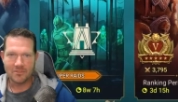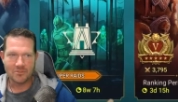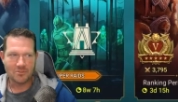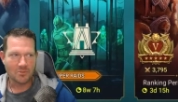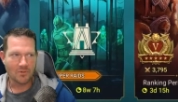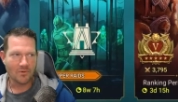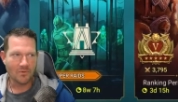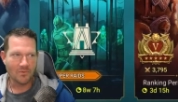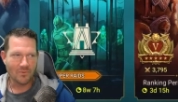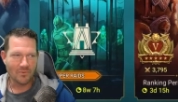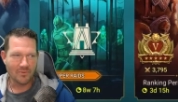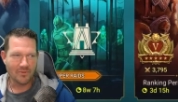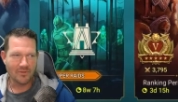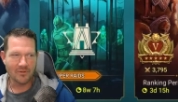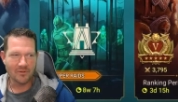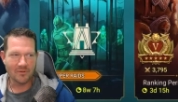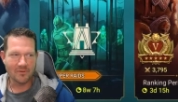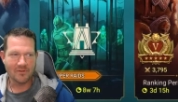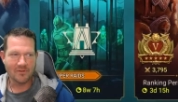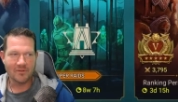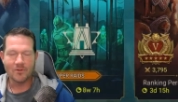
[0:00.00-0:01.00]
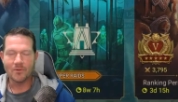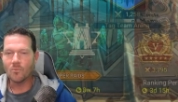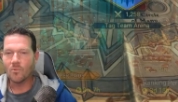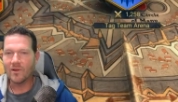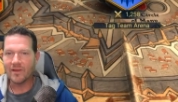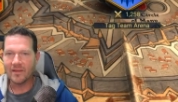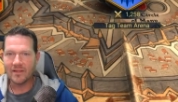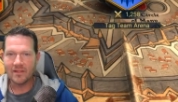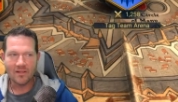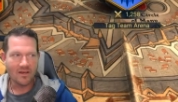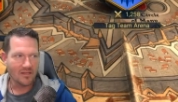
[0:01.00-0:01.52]
control your your
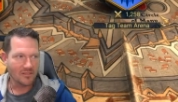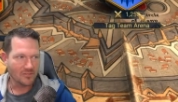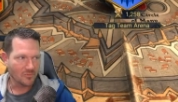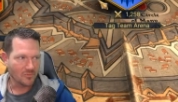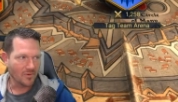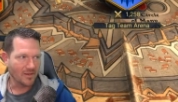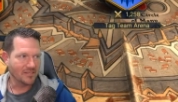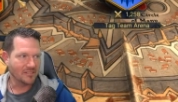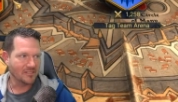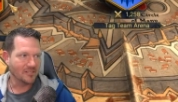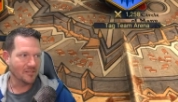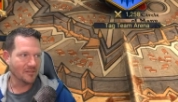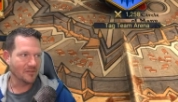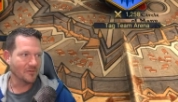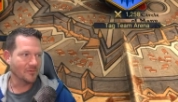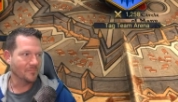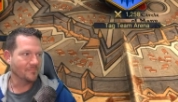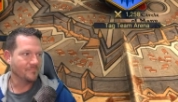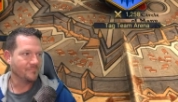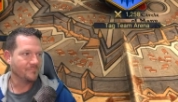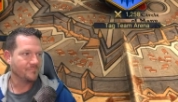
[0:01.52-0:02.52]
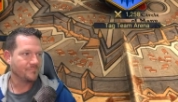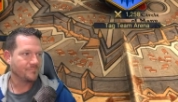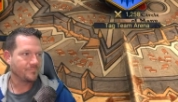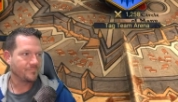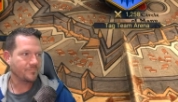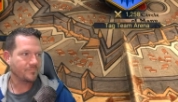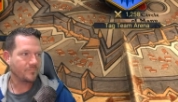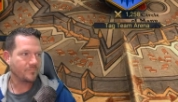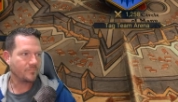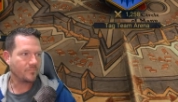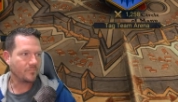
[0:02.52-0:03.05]
win loss ratio,
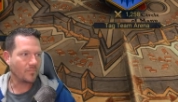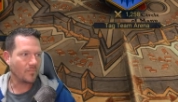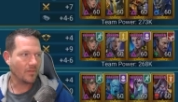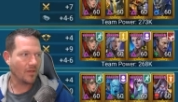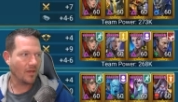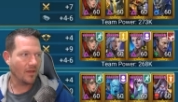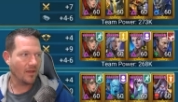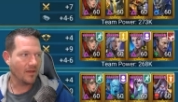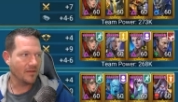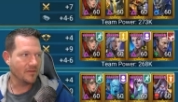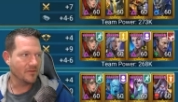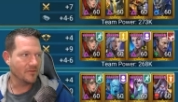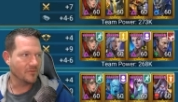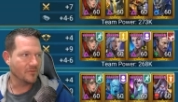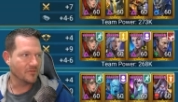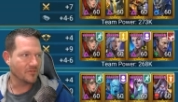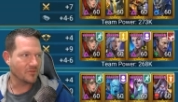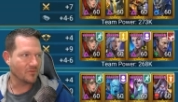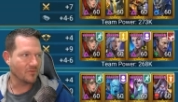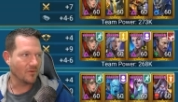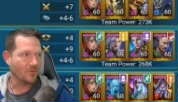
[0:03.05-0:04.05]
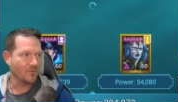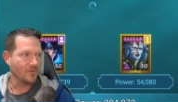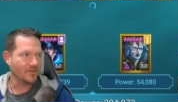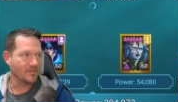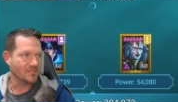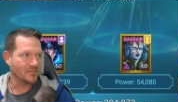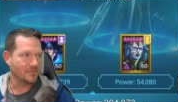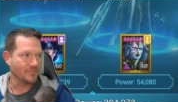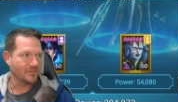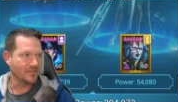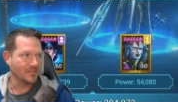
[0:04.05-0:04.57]
and you just throw
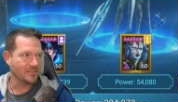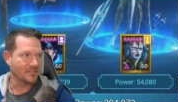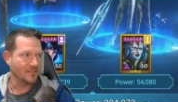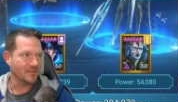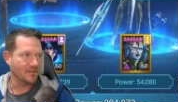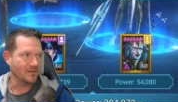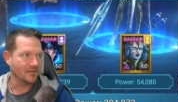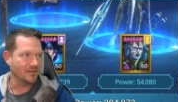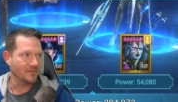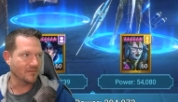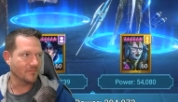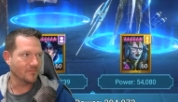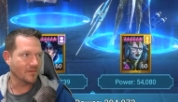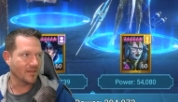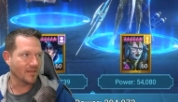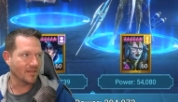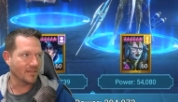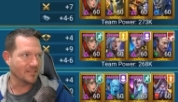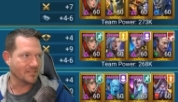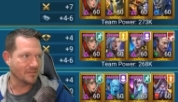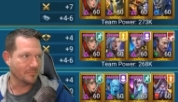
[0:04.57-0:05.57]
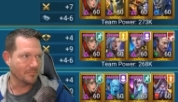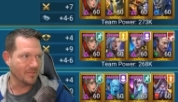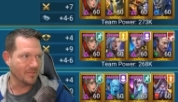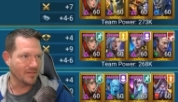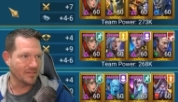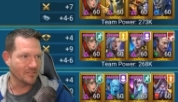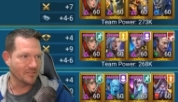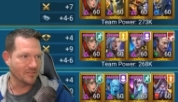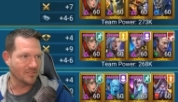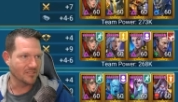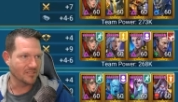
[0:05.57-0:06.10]
in some of these. Uh, I guess it
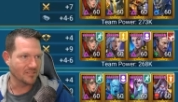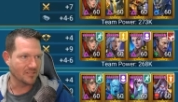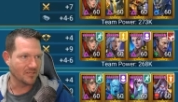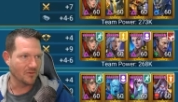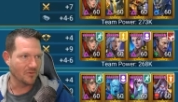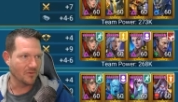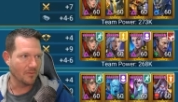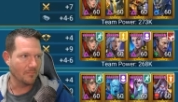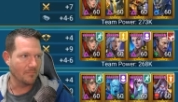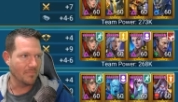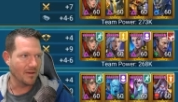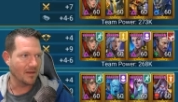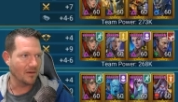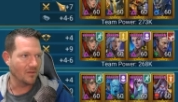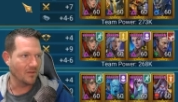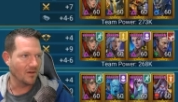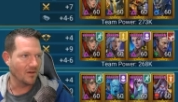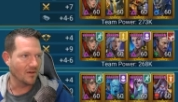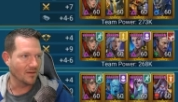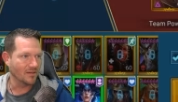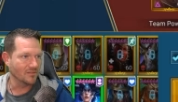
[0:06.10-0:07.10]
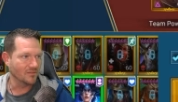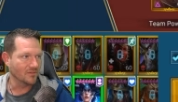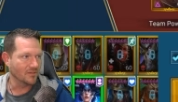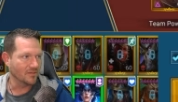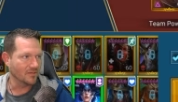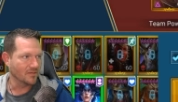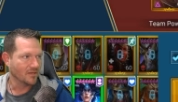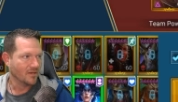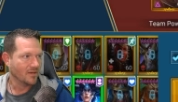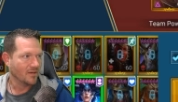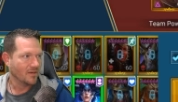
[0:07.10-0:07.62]
beads or just go to a battle log and
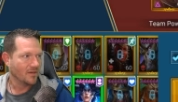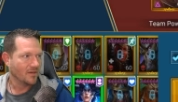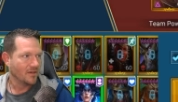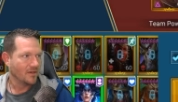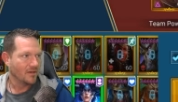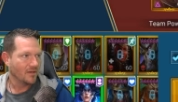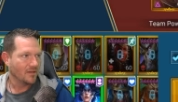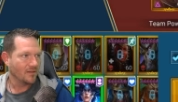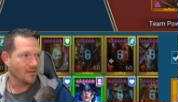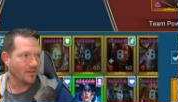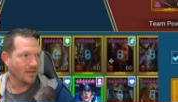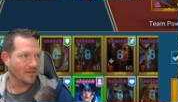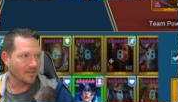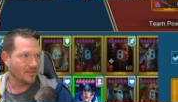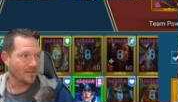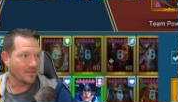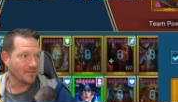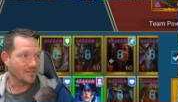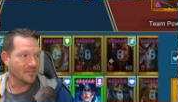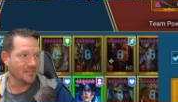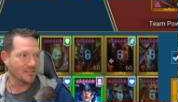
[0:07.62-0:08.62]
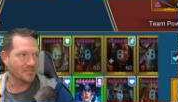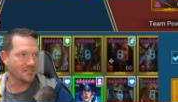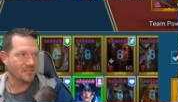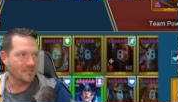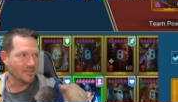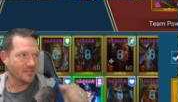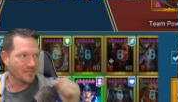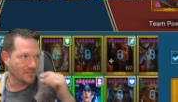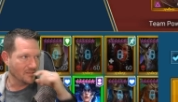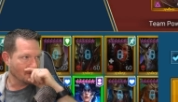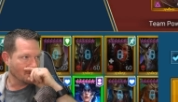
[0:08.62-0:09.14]
look like like this.
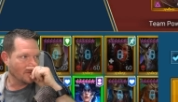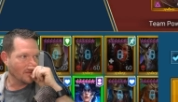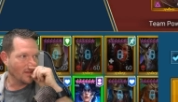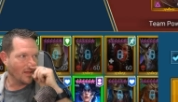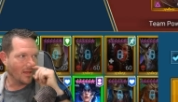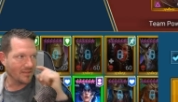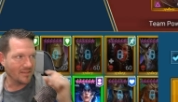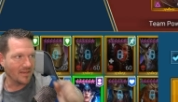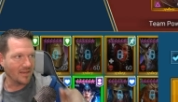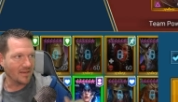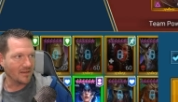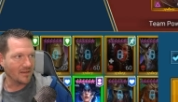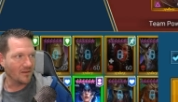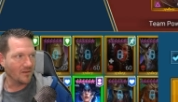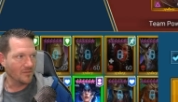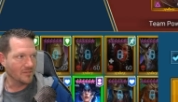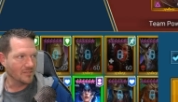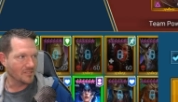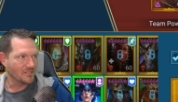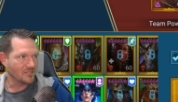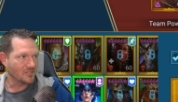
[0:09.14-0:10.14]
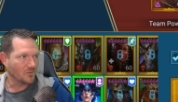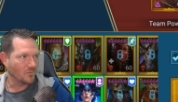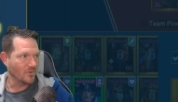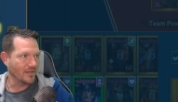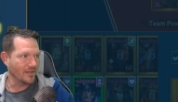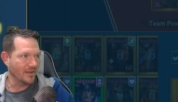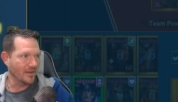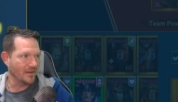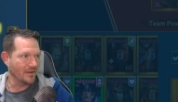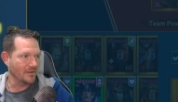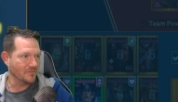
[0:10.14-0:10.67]
The I think I call this
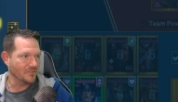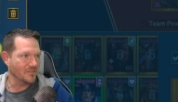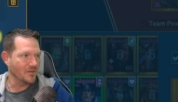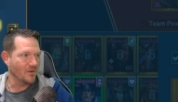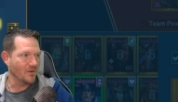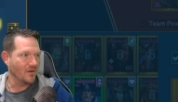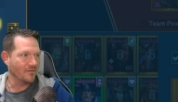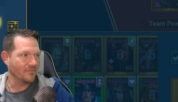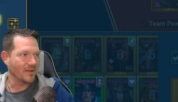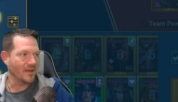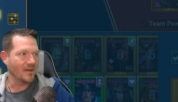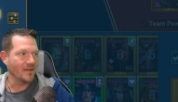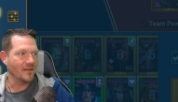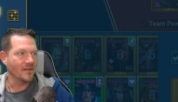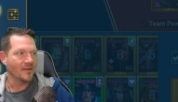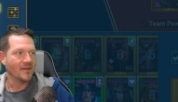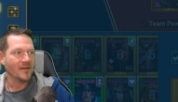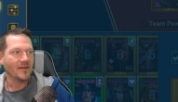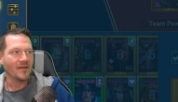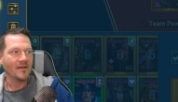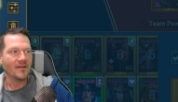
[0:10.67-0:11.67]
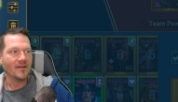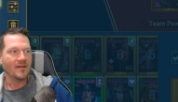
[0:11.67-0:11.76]
Squid Games. You know, I've got